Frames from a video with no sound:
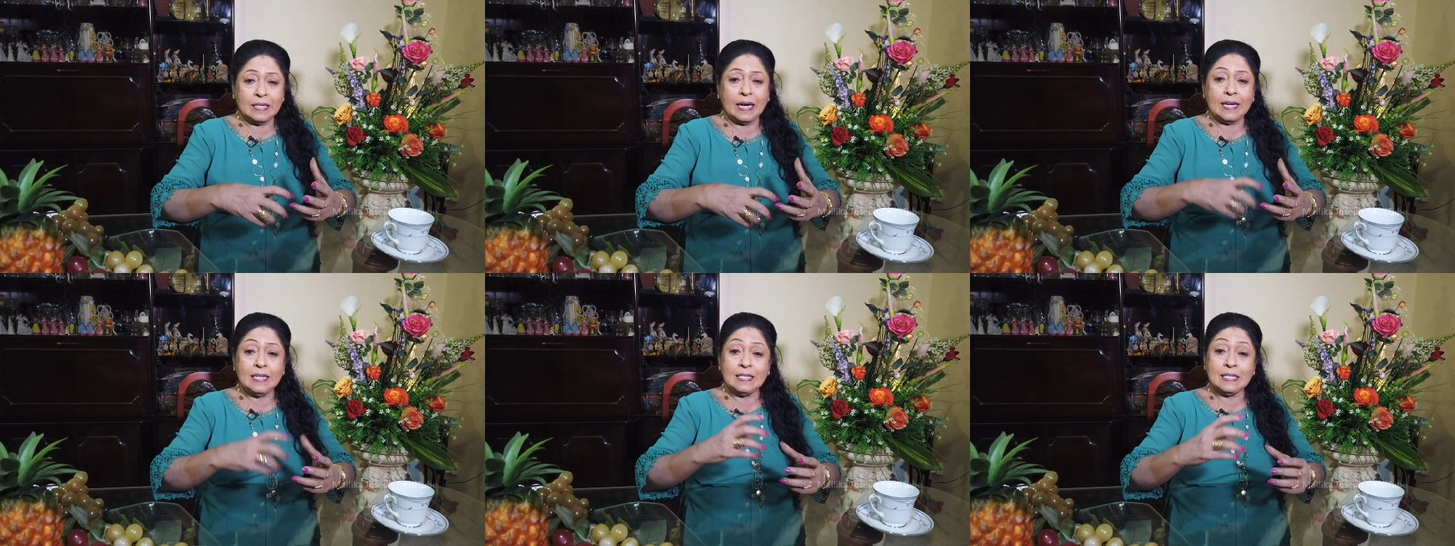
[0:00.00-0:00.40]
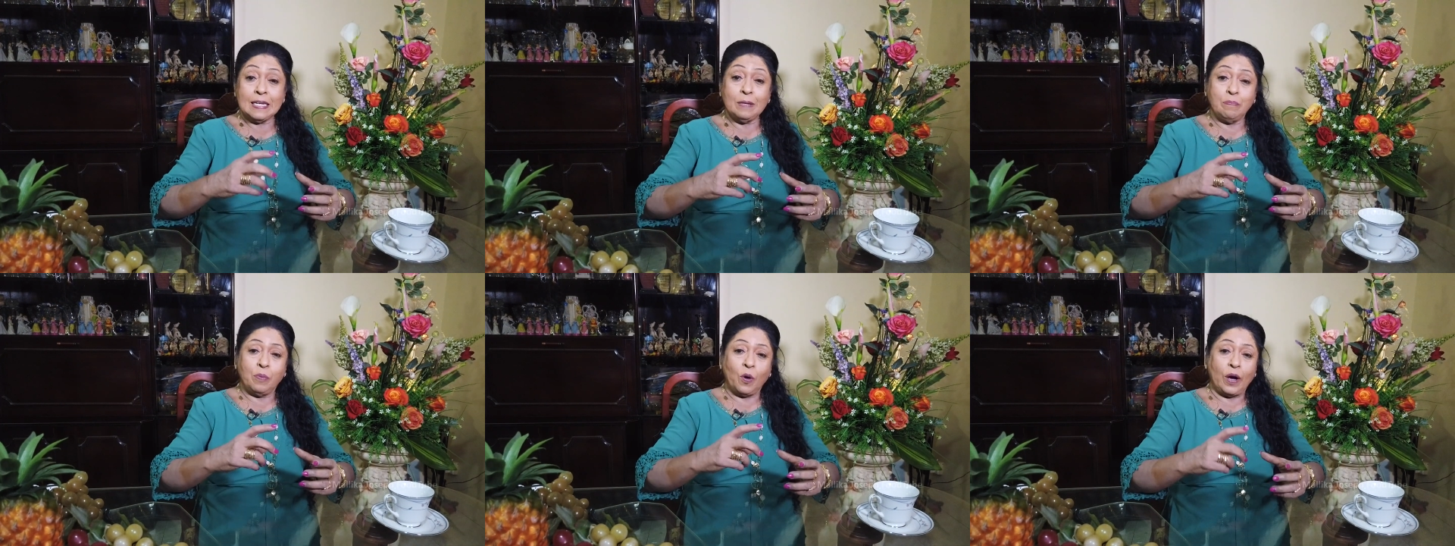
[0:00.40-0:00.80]

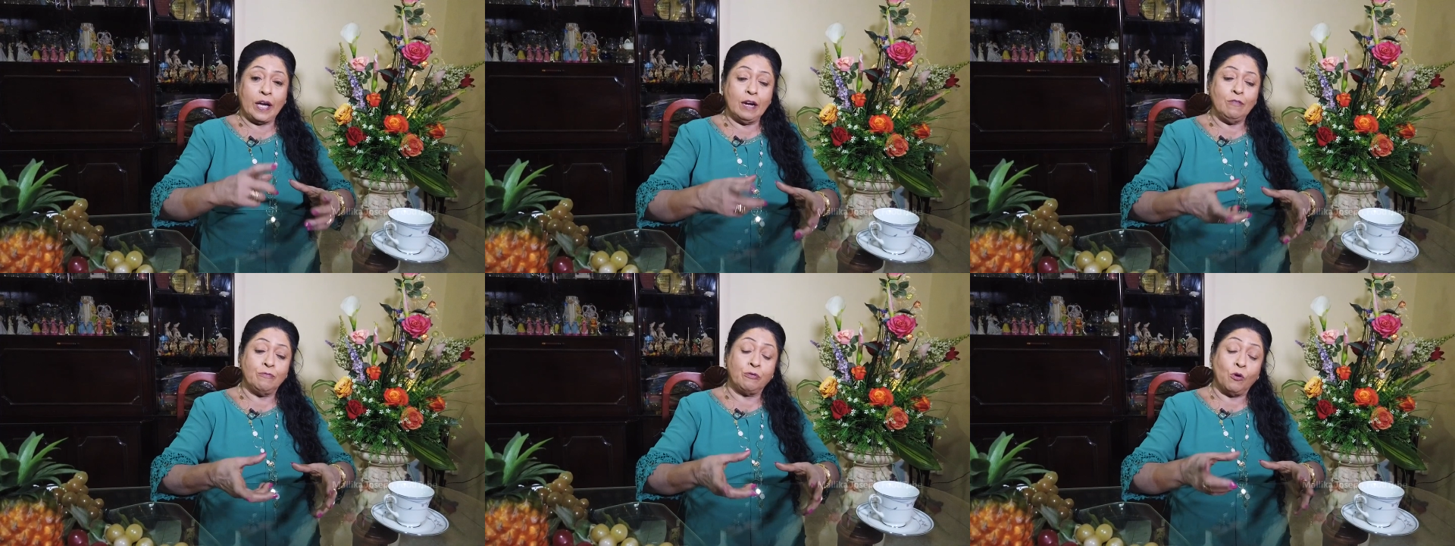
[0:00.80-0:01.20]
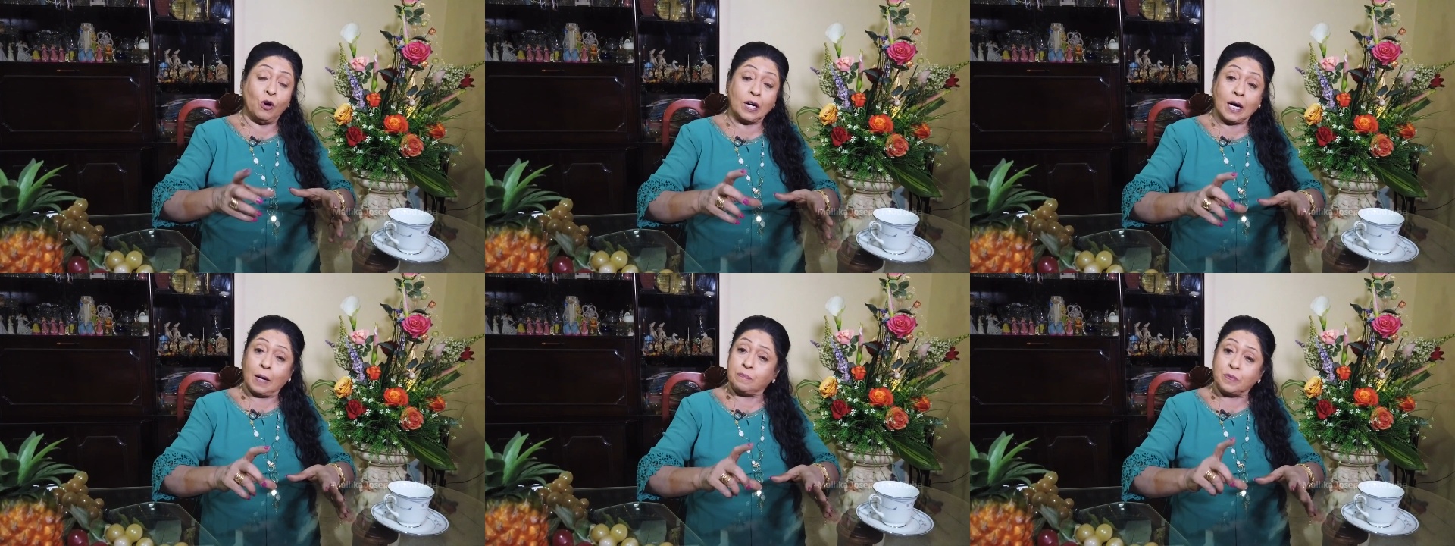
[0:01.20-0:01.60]
Nicely boil,
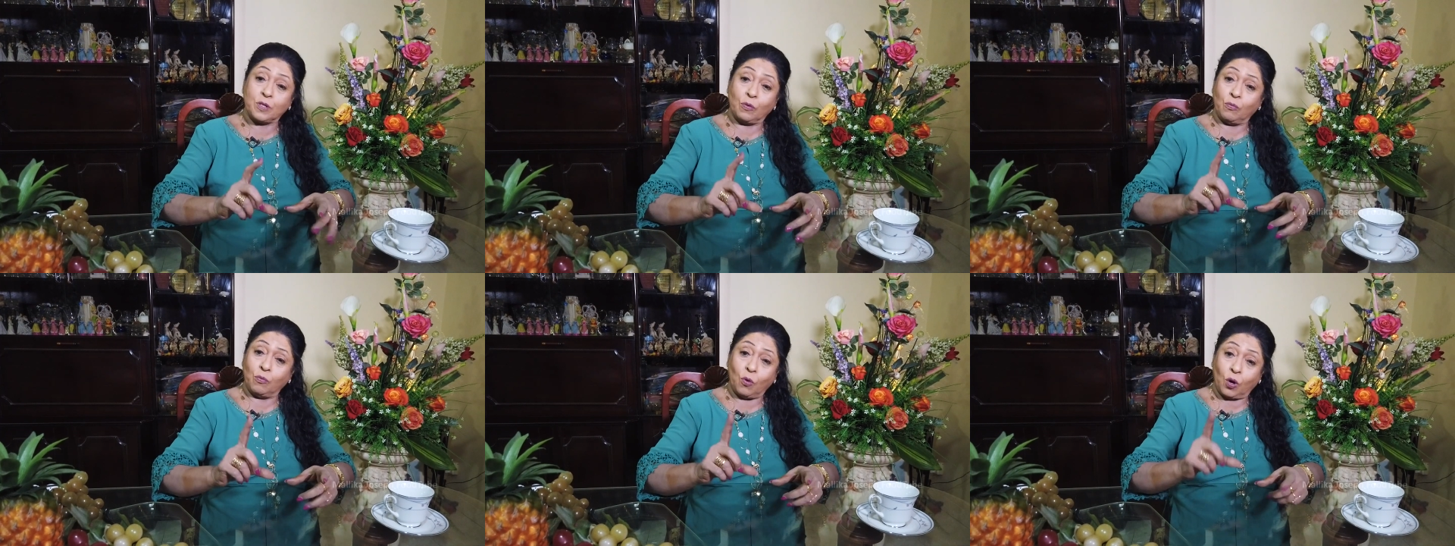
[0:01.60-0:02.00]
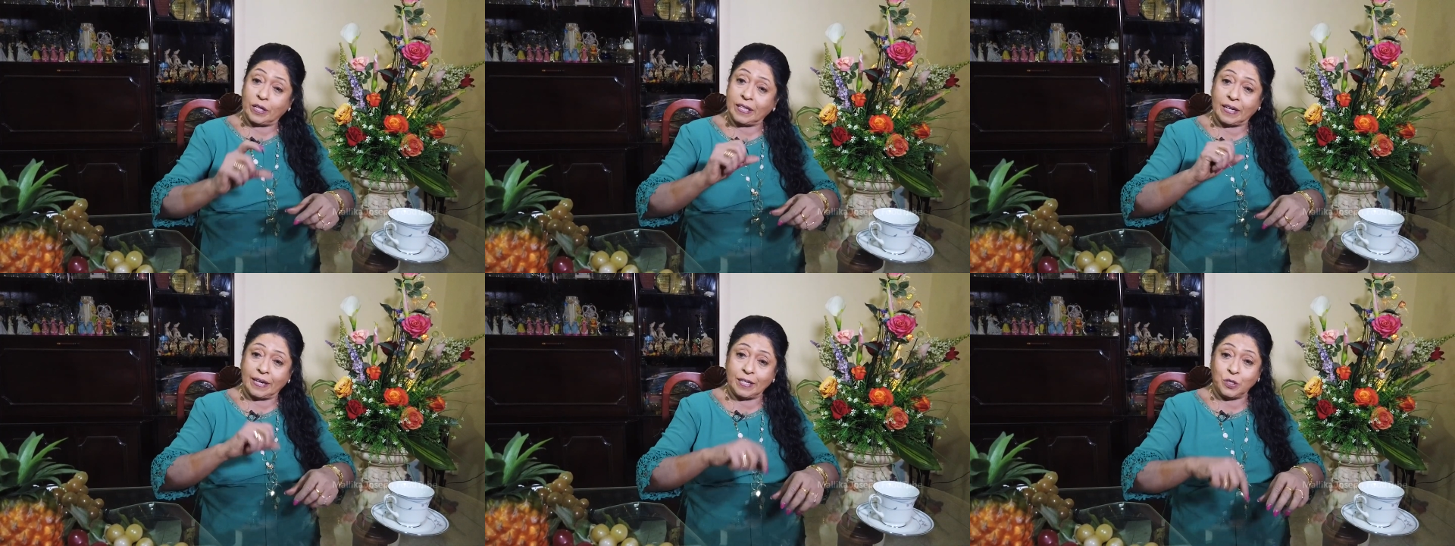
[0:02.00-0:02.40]
4 cups of
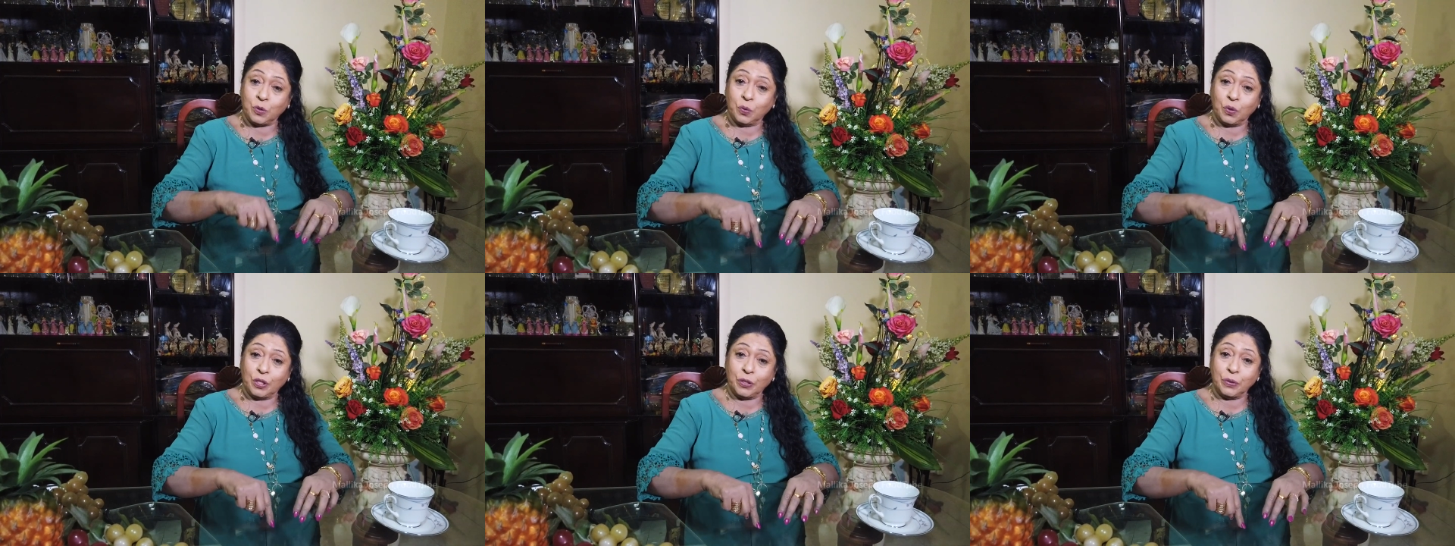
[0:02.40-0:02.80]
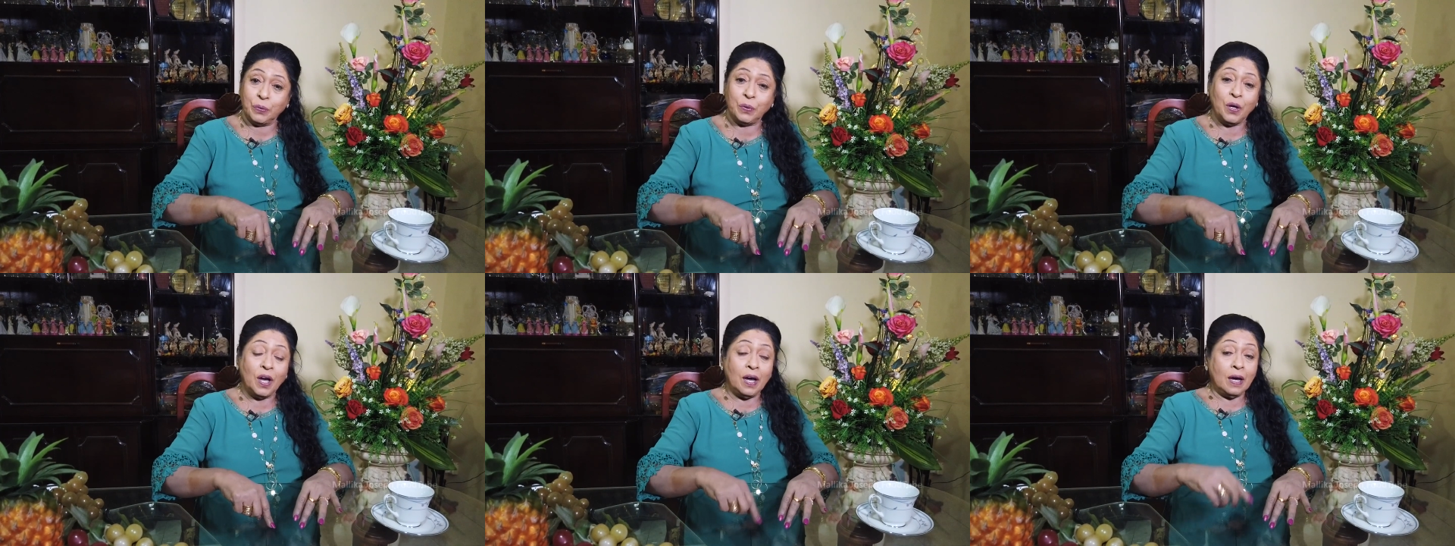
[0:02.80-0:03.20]
water I told
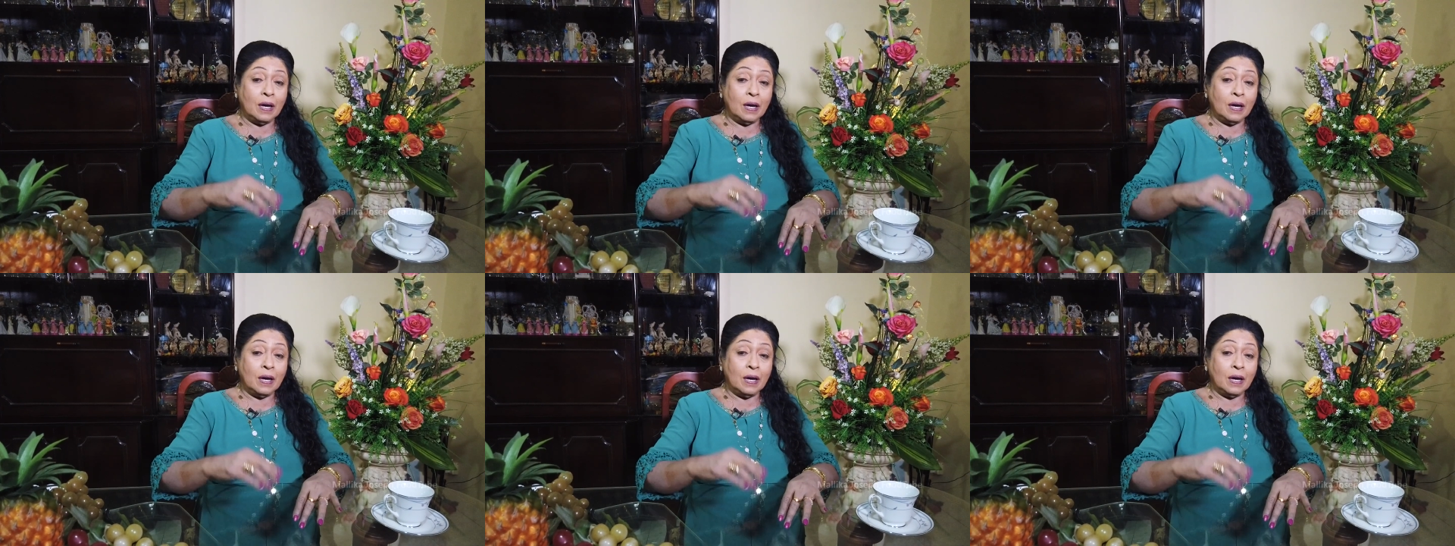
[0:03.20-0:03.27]
you,